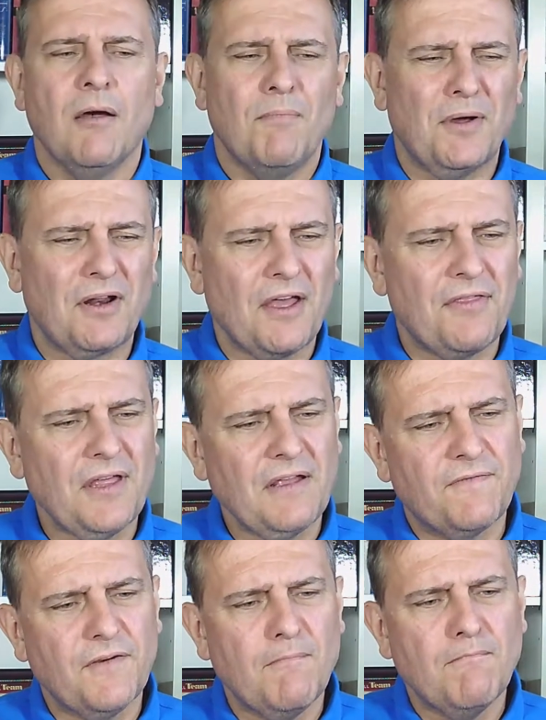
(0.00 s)
But I
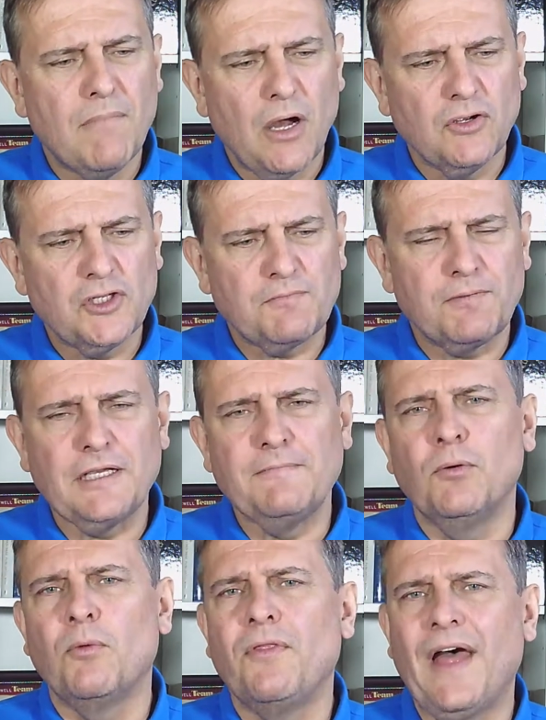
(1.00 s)
think for most
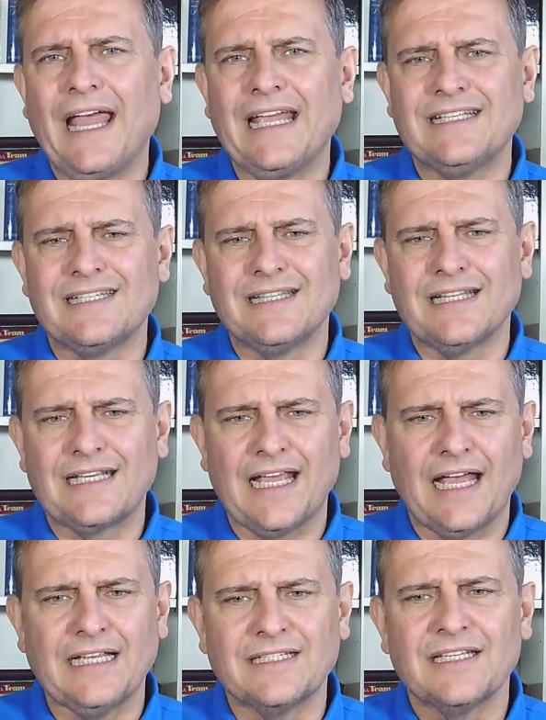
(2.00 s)
people, that isn't the
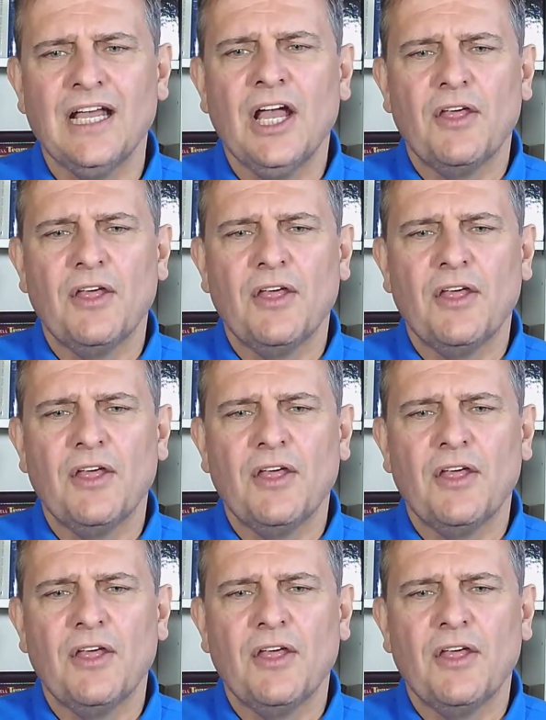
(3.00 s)
case.